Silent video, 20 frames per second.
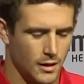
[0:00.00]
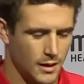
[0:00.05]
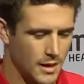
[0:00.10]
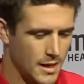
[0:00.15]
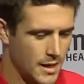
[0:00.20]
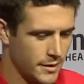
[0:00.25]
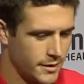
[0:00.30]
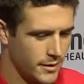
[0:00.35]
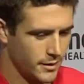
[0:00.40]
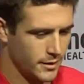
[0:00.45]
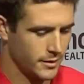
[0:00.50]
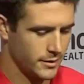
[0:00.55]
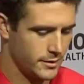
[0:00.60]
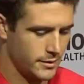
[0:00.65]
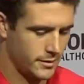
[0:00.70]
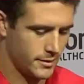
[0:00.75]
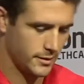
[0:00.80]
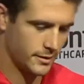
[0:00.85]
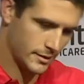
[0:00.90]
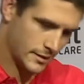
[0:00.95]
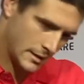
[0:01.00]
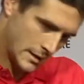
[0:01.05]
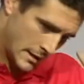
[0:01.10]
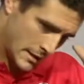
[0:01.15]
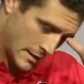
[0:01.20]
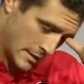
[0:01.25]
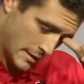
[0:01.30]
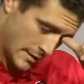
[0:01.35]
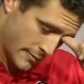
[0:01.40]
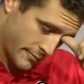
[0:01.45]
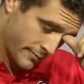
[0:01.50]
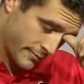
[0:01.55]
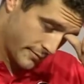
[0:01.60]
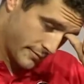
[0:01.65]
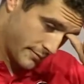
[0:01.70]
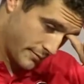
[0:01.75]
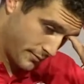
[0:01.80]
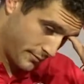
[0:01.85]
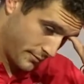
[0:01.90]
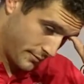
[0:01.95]
Yeah, I think it's,
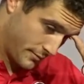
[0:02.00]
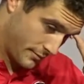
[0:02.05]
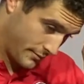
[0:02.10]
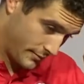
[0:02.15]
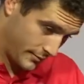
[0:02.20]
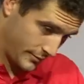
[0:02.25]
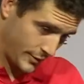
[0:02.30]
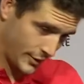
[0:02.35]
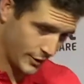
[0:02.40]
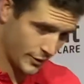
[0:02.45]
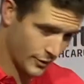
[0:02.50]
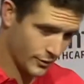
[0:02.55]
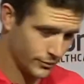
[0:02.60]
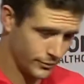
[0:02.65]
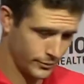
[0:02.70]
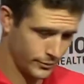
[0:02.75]
you know,